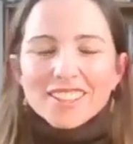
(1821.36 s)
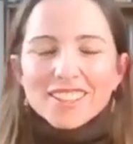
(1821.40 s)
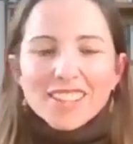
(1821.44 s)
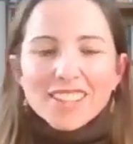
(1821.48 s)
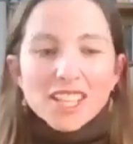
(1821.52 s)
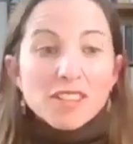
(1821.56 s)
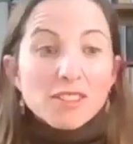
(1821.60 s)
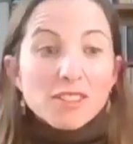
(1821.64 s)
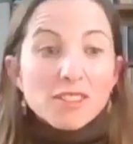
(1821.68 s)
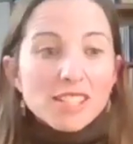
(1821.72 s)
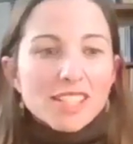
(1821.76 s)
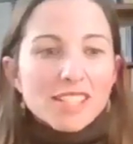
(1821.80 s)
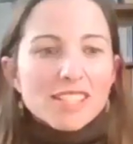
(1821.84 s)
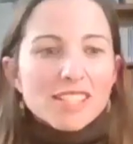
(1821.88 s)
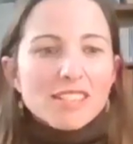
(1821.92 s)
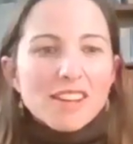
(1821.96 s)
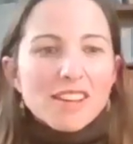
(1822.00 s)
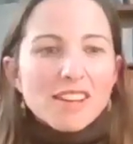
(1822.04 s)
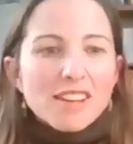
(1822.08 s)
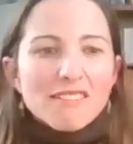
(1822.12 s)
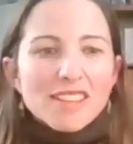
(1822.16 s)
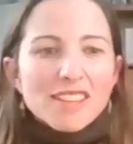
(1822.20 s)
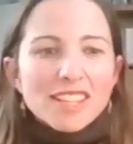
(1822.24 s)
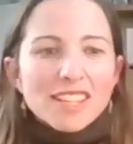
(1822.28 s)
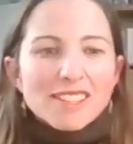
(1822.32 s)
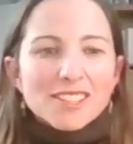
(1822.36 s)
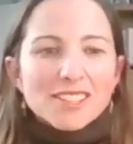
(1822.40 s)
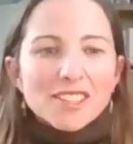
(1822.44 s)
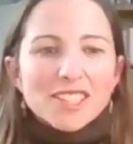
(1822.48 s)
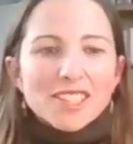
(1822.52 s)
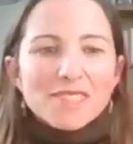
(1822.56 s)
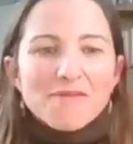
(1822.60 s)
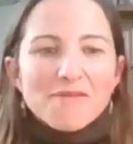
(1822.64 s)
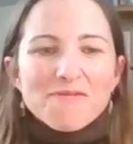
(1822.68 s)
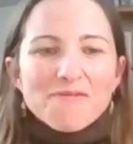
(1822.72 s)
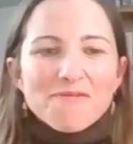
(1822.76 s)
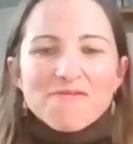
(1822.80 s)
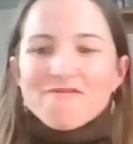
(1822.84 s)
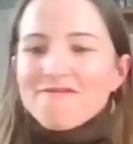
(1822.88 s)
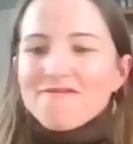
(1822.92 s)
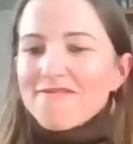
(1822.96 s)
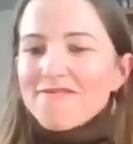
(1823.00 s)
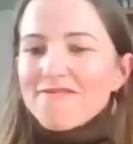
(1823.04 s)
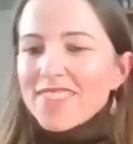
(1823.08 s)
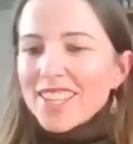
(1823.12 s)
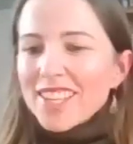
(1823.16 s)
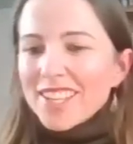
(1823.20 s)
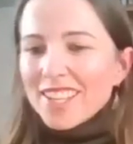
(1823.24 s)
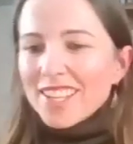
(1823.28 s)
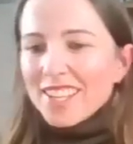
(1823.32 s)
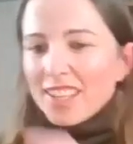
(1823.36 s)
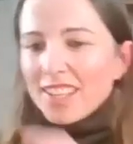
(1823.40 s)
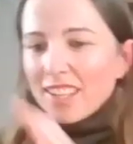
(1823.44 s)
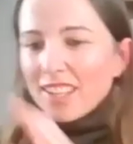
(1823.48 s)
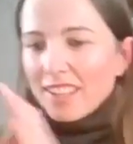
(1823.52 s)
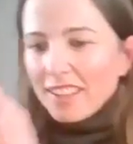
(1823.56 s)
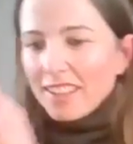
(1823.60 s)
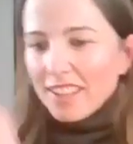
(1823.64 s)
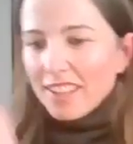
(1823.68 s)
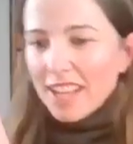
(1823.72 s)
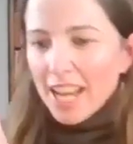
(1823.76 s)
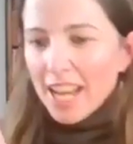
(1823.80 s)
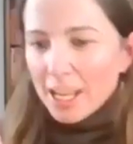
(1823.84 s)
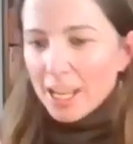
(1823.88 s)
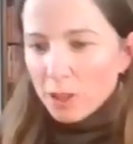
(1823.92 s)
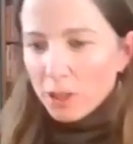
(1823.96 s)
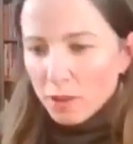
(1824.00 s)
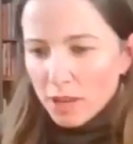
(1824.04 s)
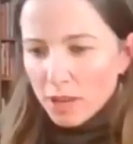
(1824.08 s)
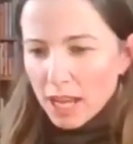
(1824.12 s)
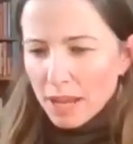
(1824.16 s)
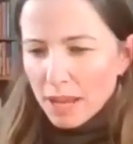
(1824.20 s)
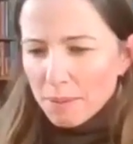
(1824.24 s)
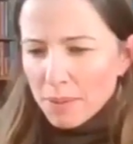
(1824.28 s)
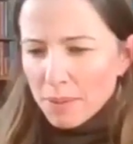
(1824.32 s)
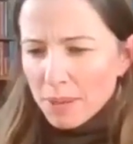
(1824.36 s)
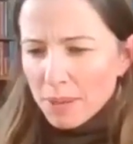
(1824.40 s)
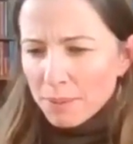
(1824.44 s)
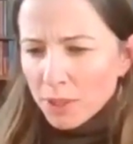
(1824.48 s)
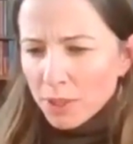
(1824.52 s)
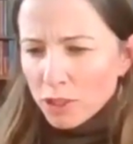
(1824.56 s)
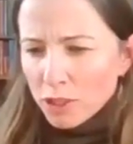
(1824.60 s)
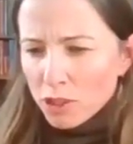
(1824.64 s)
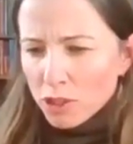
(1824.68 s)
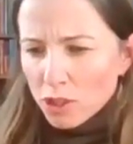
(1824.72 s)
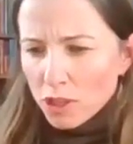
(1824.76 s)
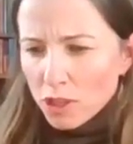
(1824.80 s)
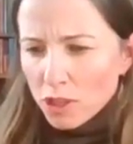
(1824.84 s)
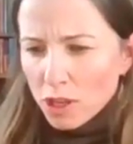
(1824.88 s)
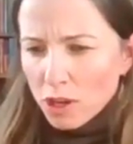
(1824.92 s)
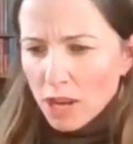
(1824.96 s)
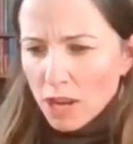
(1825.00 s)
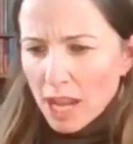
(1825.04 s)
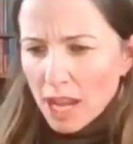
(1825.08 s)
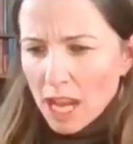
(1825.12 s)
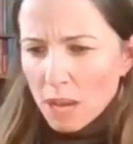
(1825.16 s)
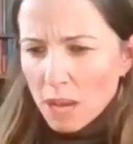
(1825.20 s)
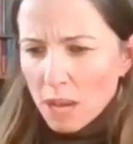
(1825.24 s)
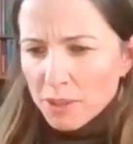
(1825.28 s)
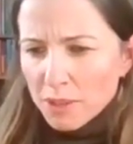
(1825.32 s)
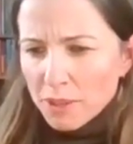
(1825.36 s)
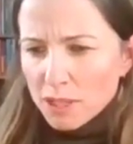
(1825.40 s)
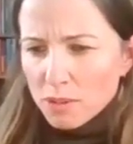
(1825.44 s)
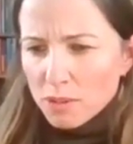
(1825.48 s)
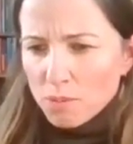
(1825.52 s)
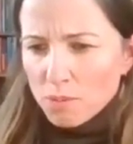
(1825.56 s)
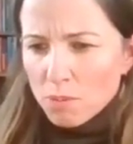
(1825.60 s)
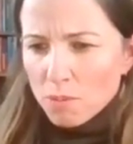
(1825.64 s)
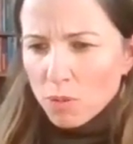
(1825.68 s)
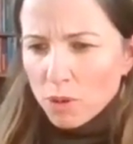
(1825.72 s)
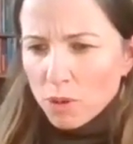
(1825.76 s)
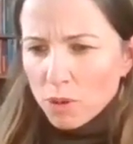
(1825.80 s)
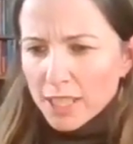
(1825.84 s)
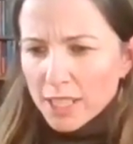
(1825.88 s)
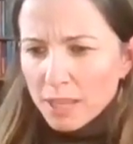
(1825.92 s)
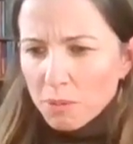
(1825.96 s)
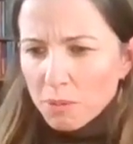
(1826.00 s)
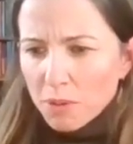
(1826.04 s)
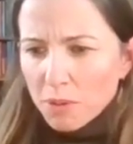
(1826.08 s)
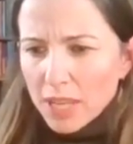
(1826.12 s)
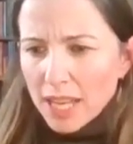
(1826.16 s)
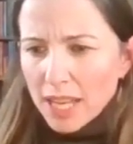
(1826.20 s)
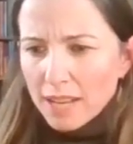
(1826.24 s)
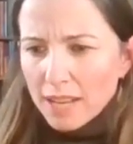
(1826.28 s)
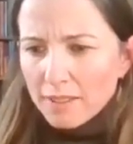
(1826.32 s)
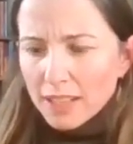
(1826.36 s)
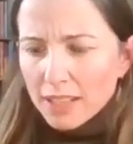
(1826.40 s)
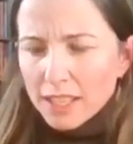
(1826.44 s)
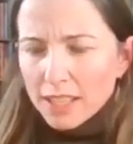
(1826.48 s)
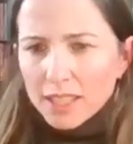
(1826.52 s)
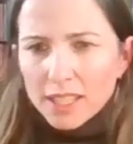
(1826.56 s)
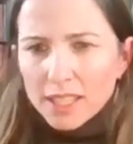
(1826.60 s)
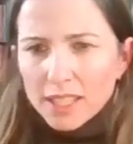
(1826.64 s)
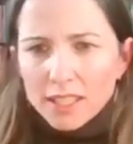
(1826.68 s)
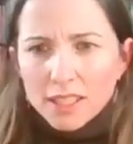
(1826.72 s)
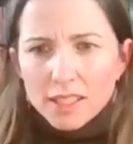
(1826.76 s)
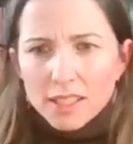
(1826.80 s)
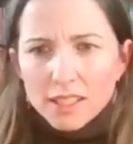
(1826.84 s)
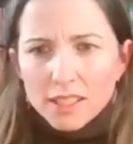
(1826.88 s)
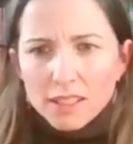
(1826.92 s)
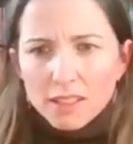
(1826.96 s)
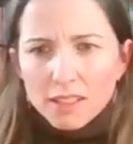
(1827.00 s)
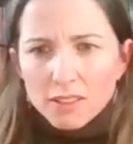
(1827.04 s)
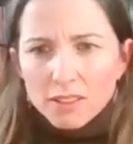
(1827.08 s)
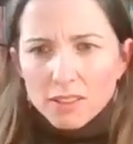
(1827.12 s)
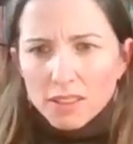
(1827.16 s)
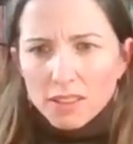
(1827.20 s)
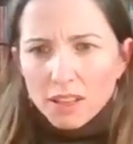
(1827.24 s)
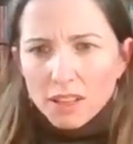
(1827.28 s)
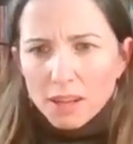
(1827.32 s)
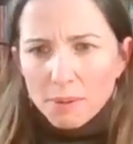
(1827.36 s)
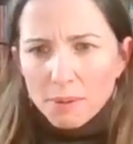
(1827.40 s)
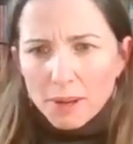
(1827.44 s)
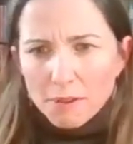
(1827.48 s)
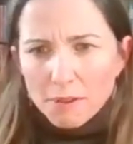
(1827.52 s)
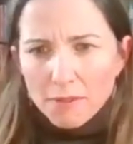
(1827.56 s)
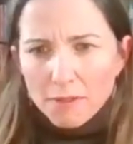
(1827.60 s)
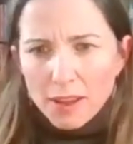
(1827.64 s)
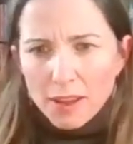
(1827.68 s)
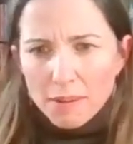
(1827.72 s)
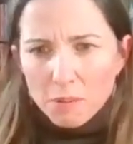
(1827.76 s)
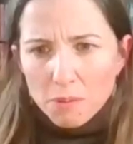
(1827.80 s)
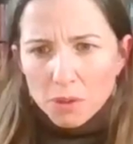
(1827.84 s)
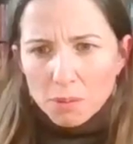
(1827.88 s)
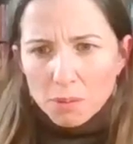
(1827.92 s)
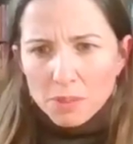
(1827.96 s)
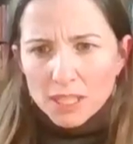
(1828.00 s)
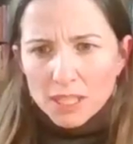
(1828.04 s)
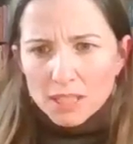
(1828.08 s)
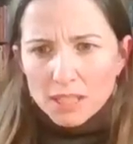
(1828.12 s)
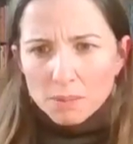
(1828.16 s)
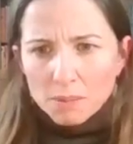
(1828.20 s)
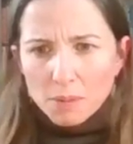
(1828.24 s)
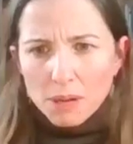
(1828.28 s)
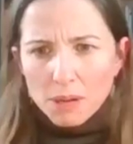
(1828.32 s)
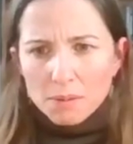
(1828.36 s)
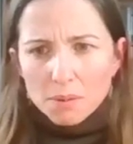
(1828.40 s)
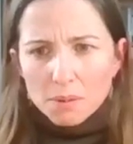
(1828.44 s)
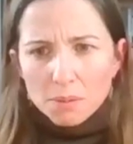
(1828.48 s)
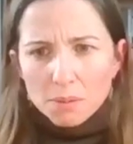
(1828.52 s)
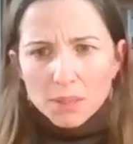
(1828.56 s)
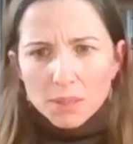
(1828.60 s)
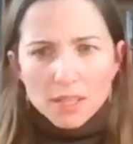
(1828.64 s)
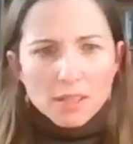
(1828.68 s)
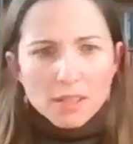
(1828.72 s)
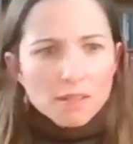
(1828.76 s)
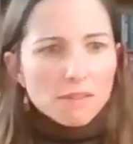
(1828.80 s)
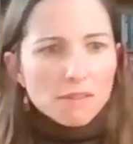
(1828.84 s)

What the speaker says: that you need to have answered. I'm not sure how much more time we have. I think about 5 more minutes probably.